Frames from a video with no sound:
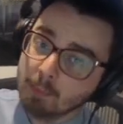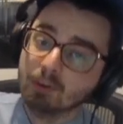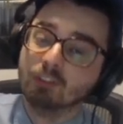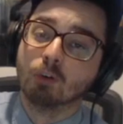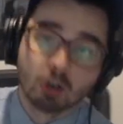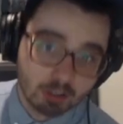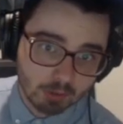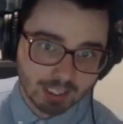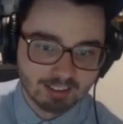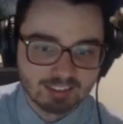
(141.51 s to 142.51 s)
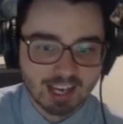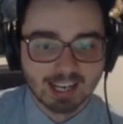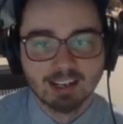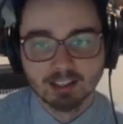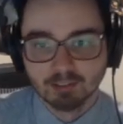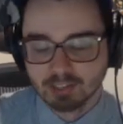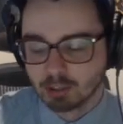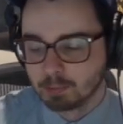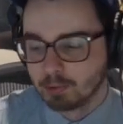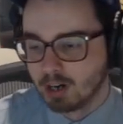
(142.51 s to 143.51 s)
before you get the second
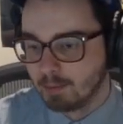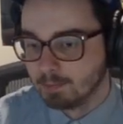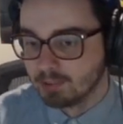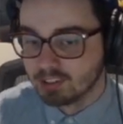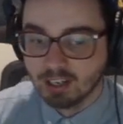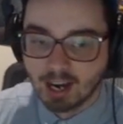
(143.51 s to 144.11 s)
elevator prompt.